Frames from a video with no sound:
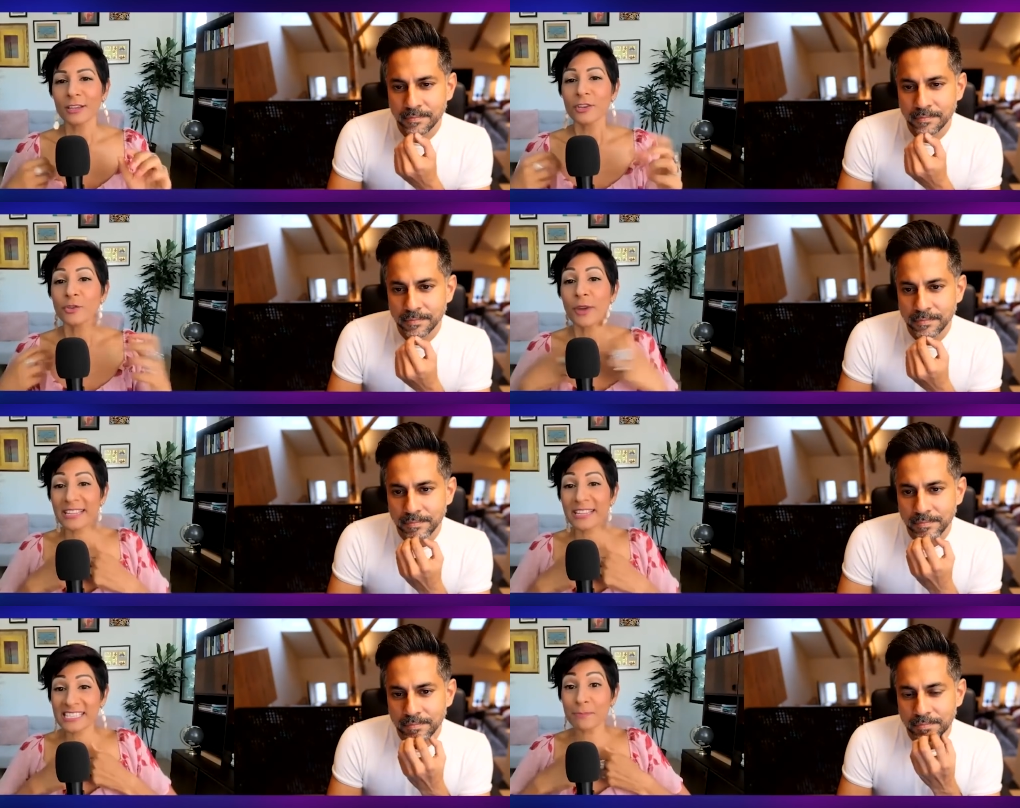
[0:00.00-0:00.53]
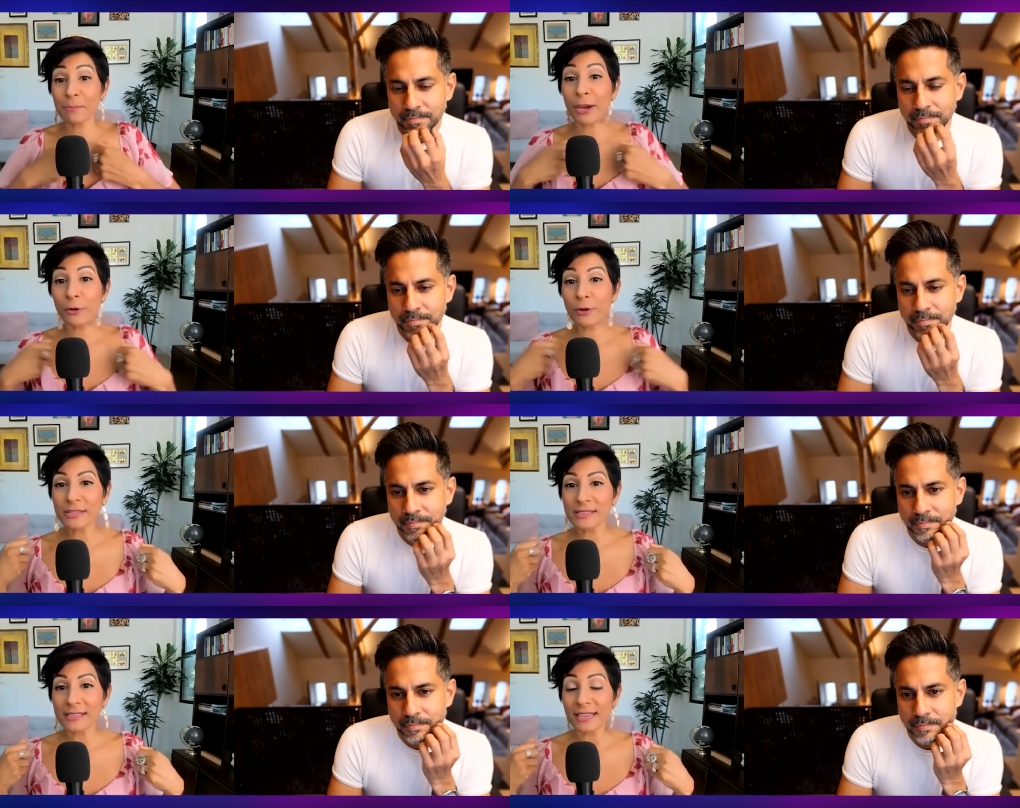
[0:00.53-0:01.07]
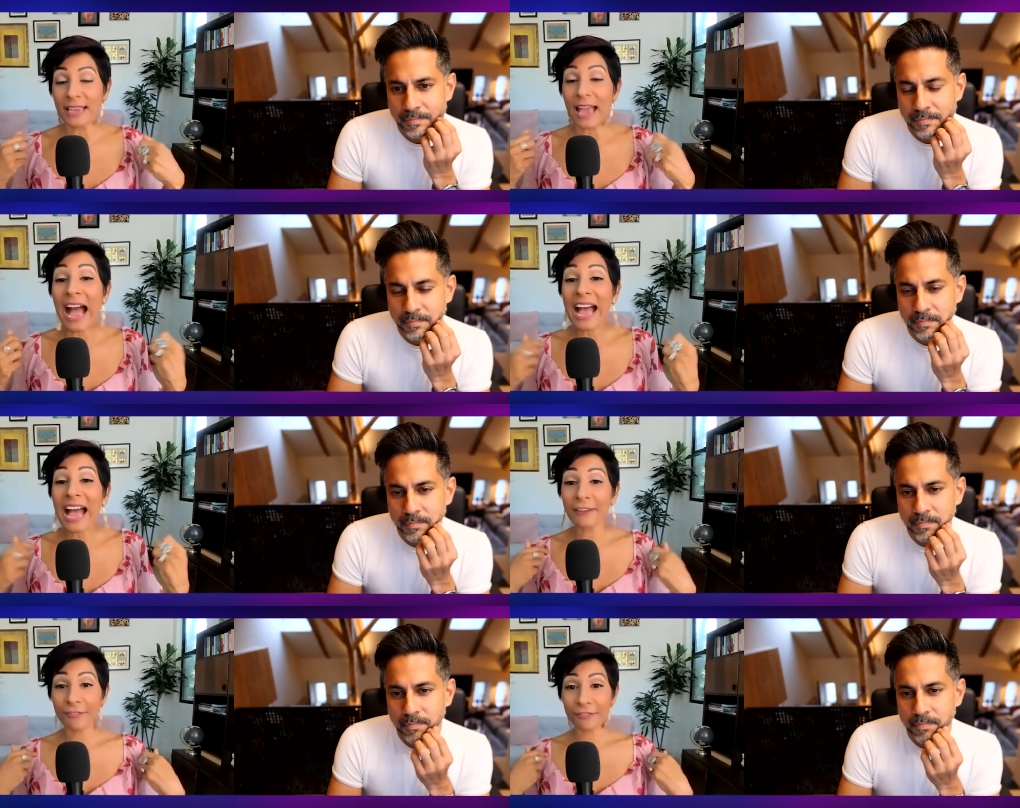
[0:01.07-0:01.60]
Speaker 1: Transparency,
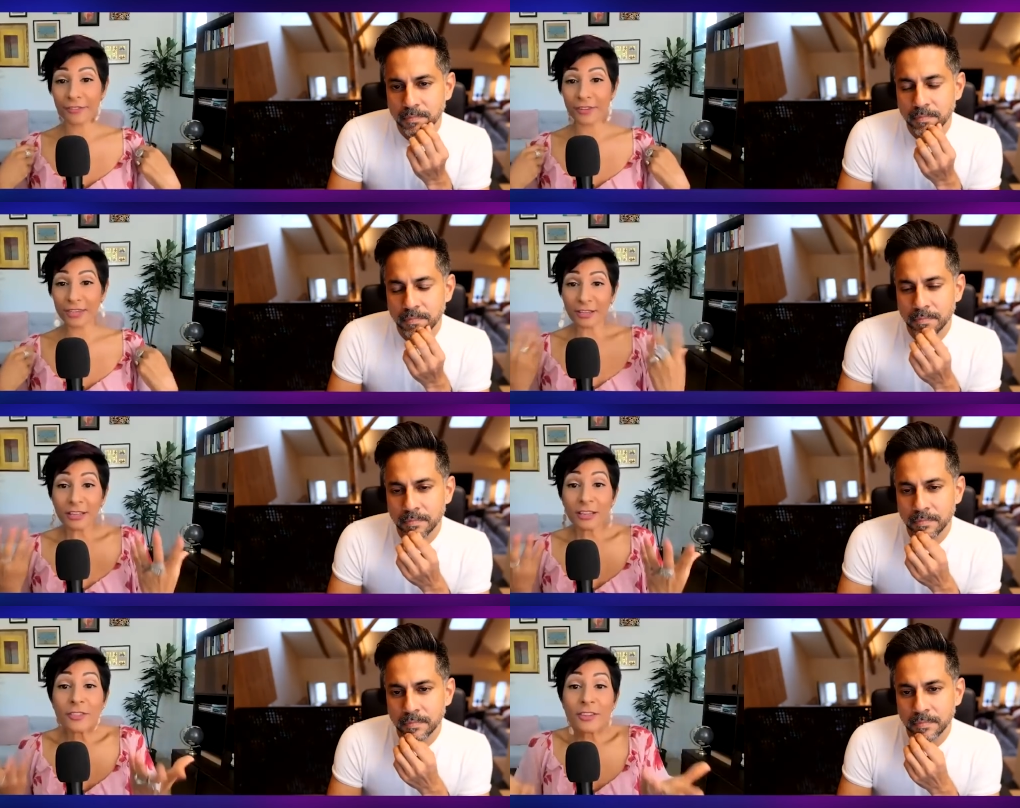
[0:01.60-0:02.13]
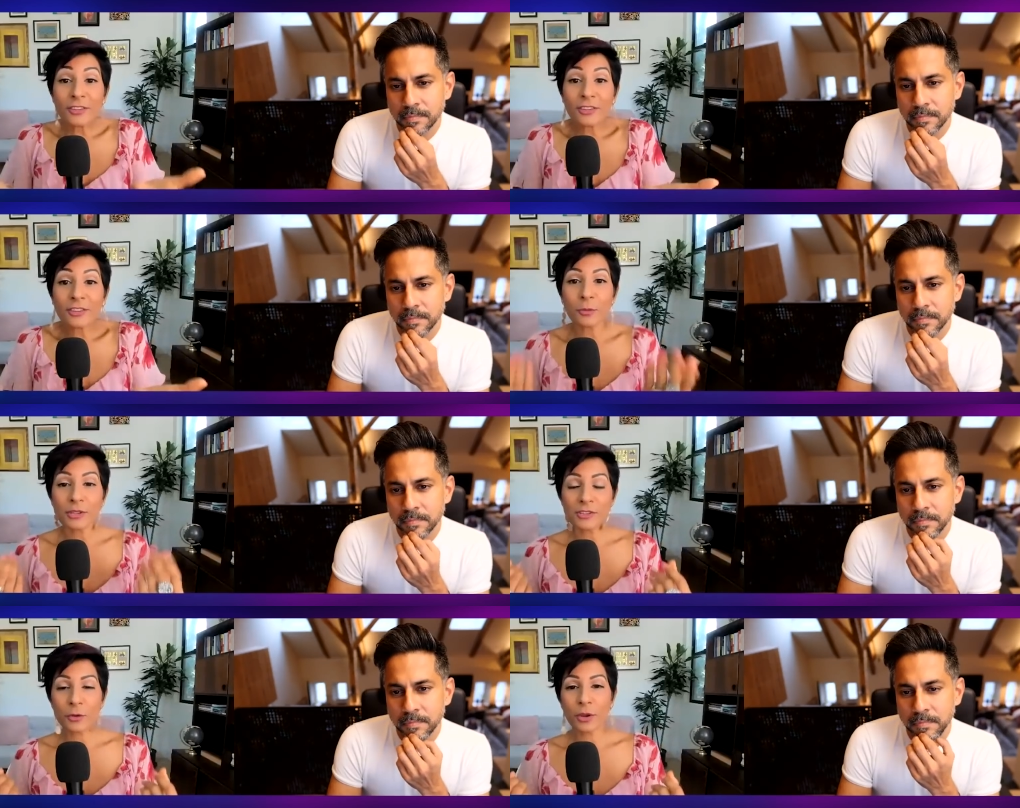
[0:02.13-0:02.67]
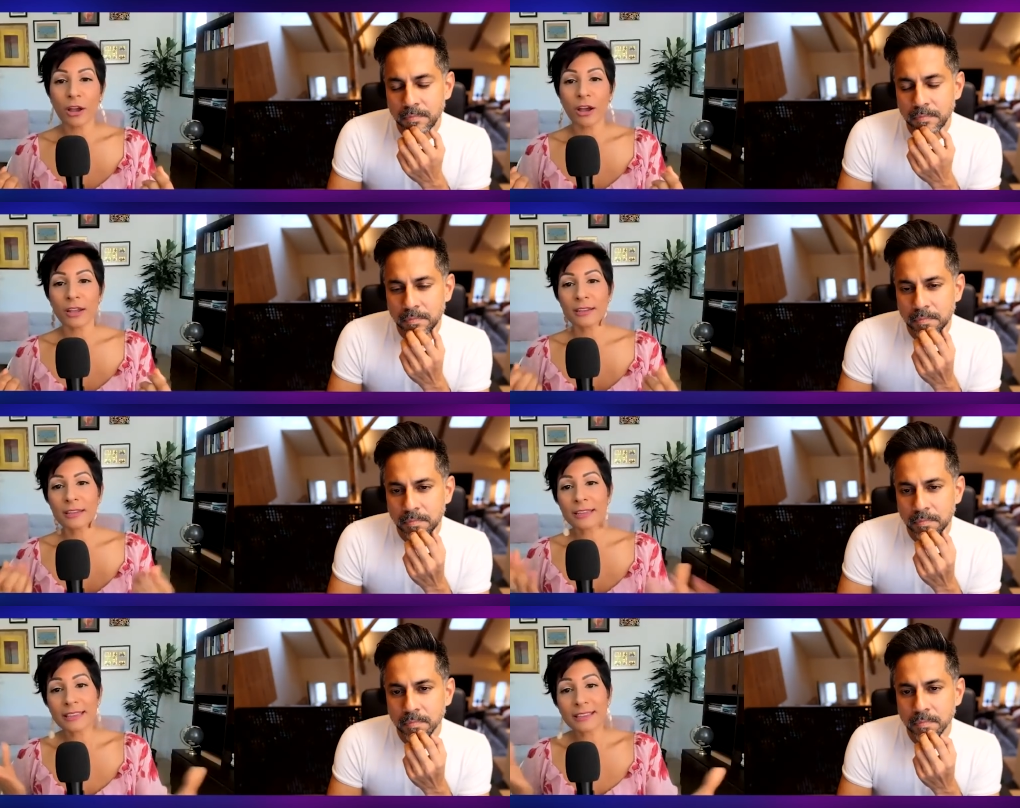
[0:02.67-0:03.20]
I feel, and this is what's going
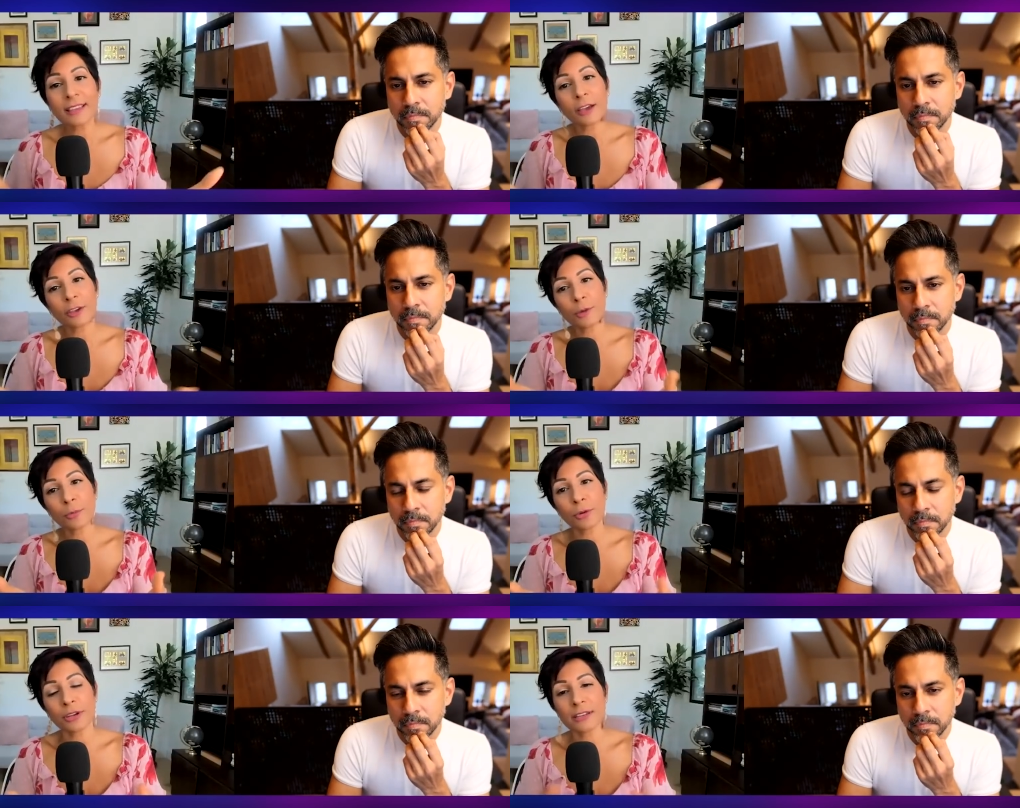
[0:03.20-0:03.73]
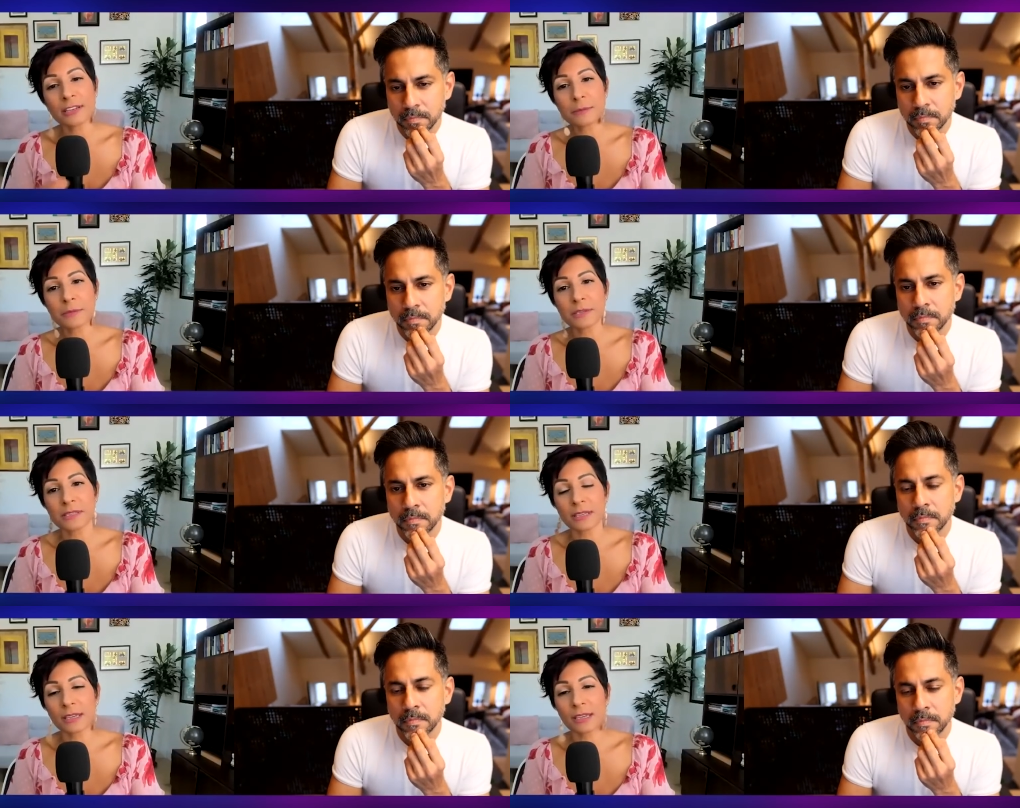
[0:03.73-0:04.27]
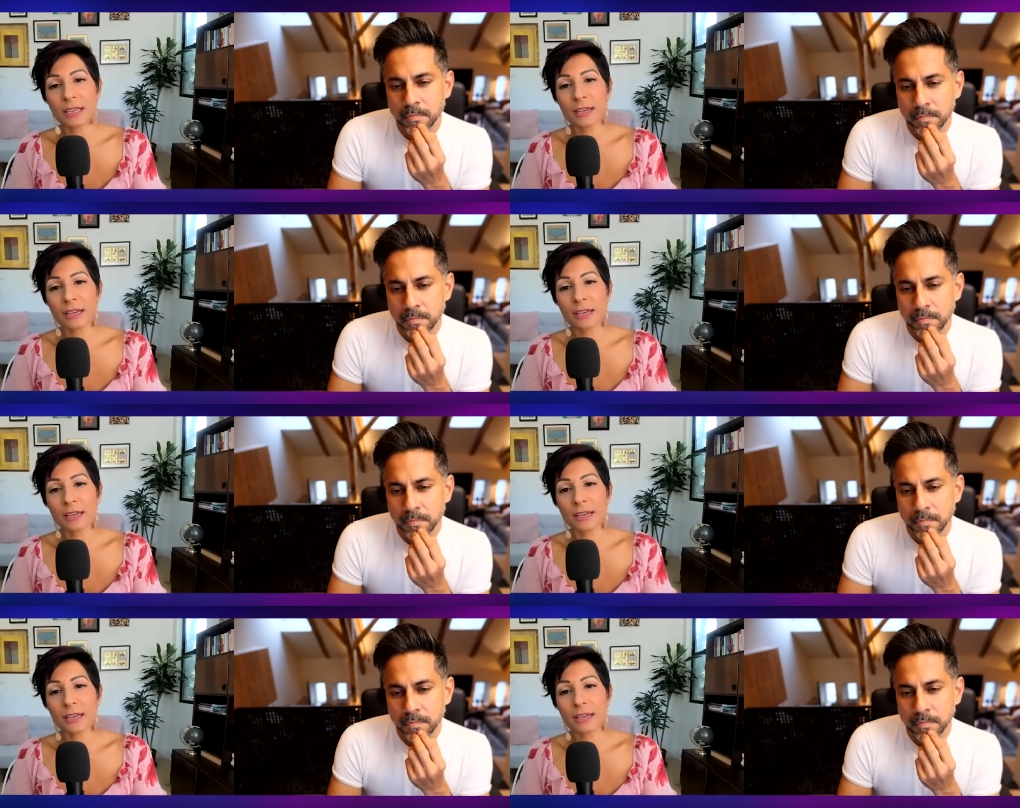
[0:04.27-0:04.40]
on, is how you breed intimacy.